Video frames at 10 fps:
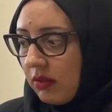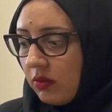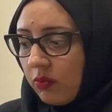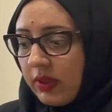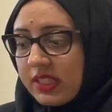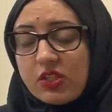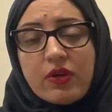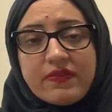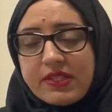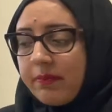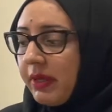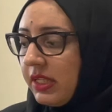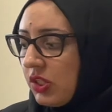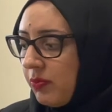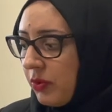Once you have submitted
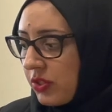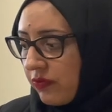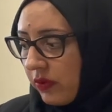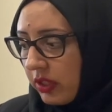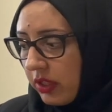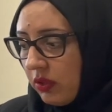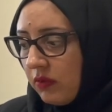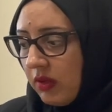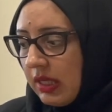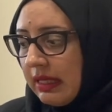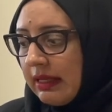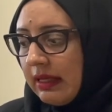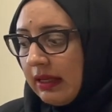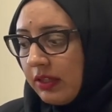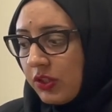your portfolio,
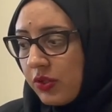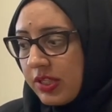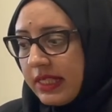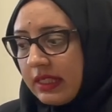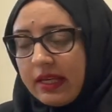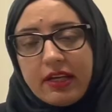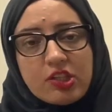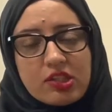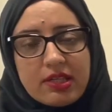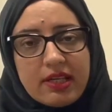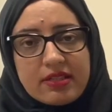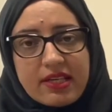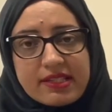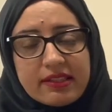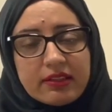usually KHDA
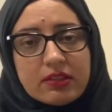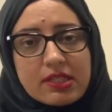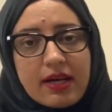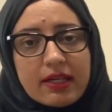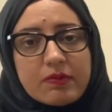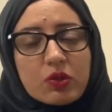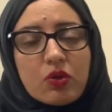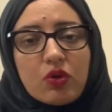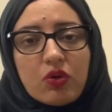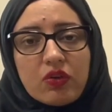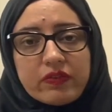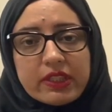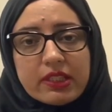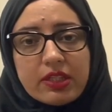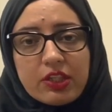takes a little time to go
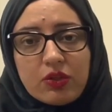over your